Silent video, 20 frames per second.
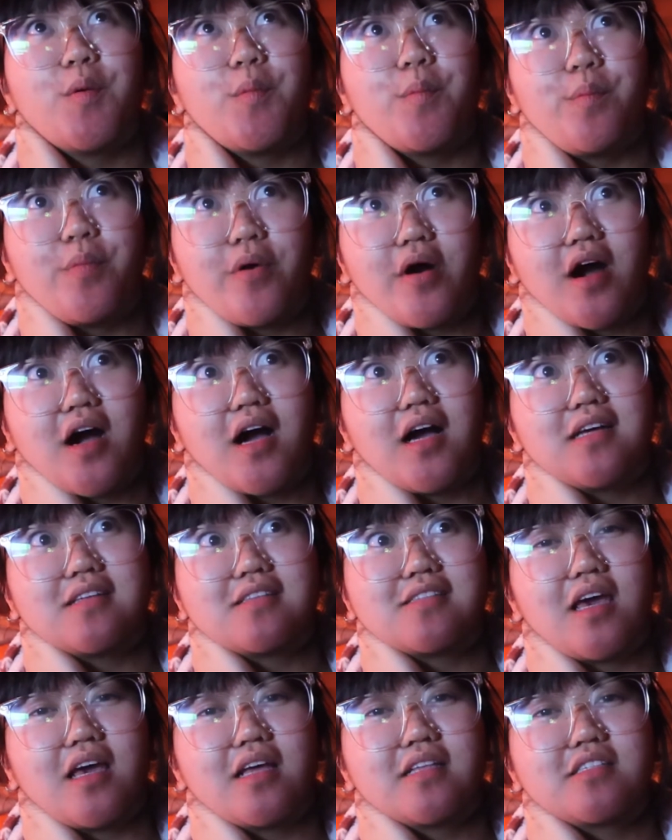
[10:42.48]
but
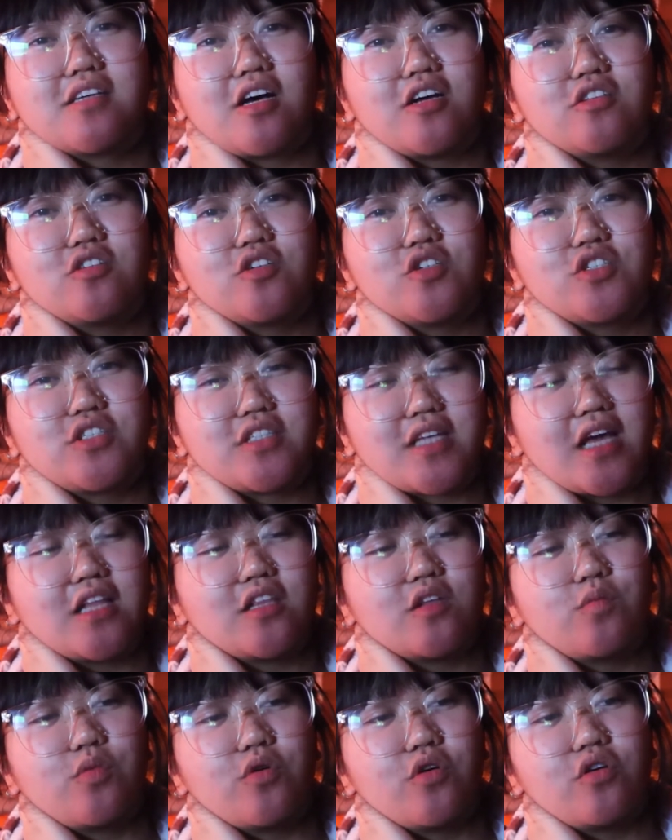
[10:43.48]
it's
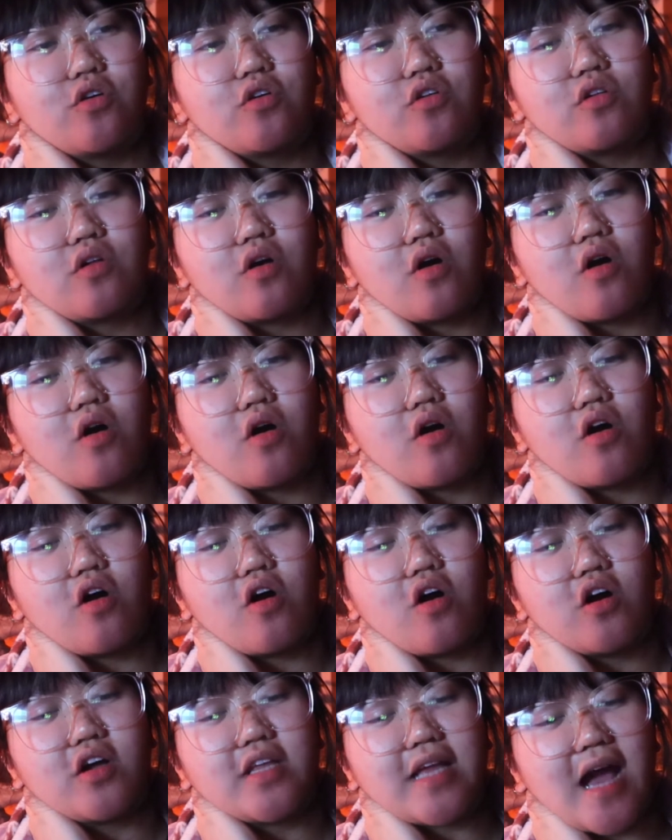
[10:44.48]
understandable
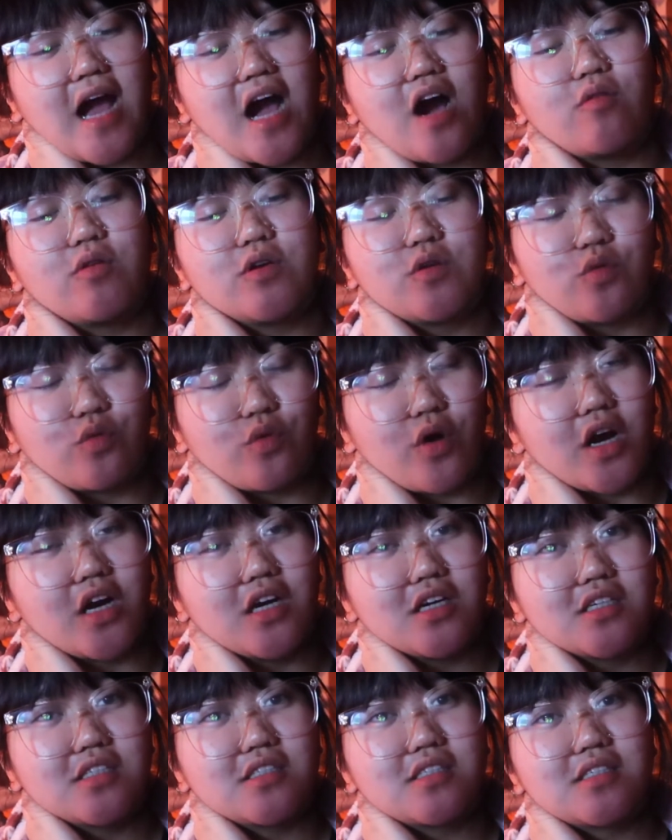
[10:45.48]
on how it
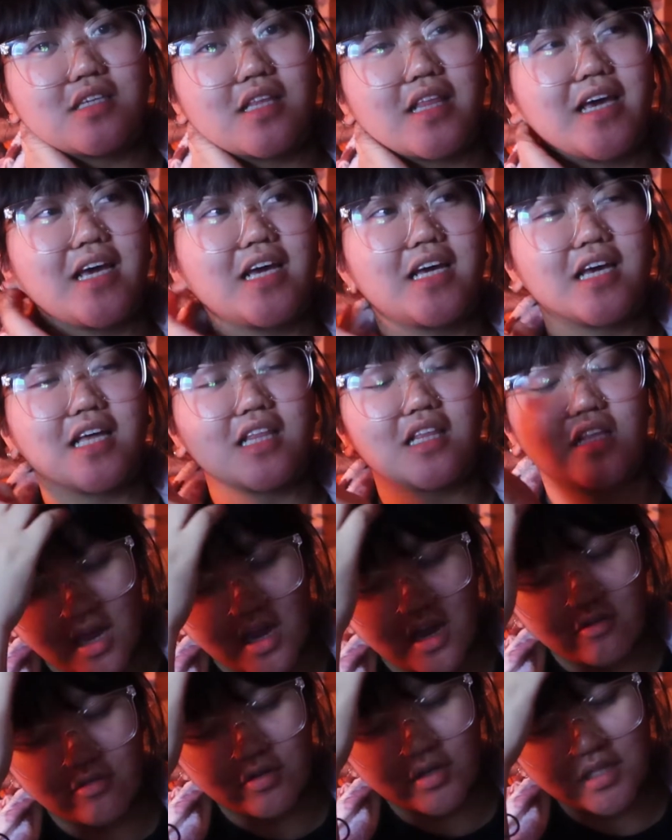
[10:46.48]
works. Like it
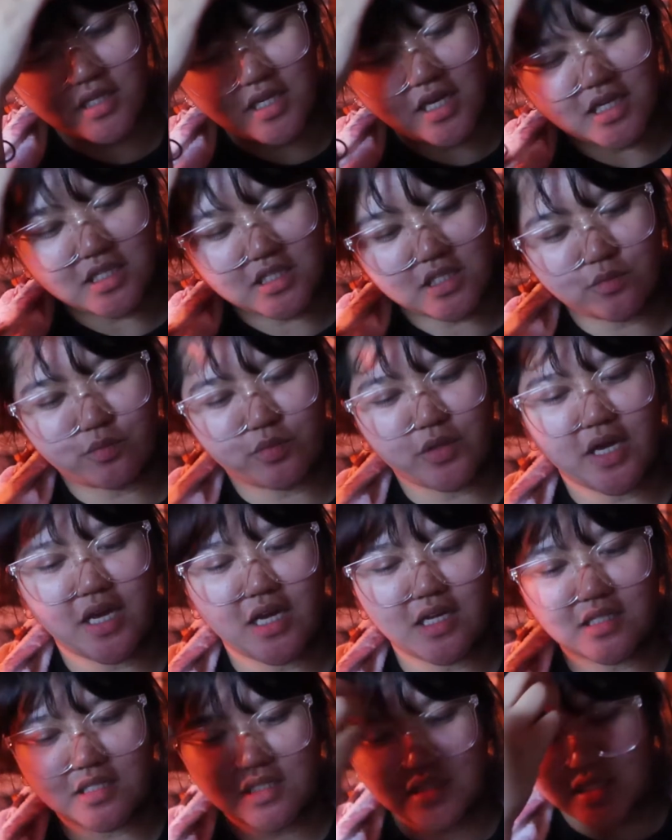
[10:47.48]
really
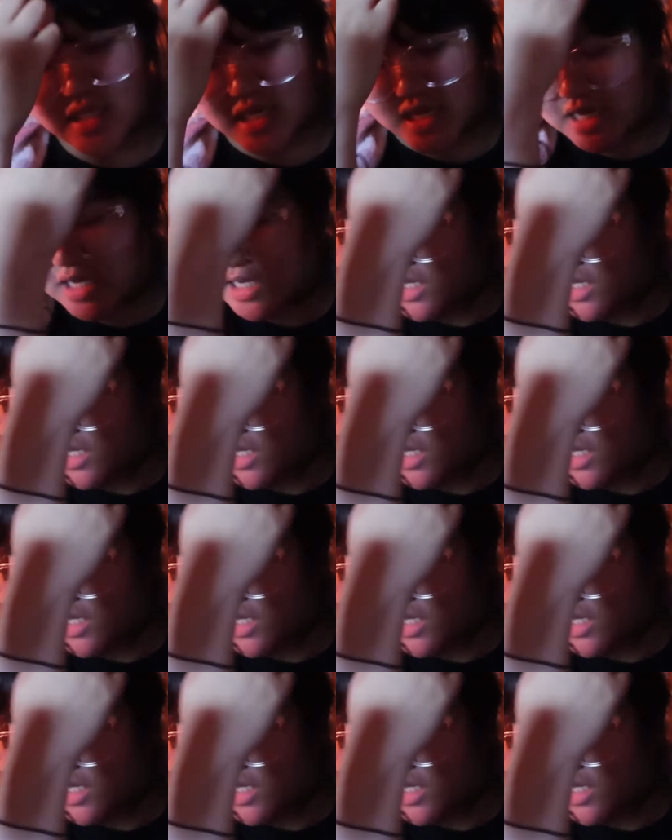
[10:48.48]
explains like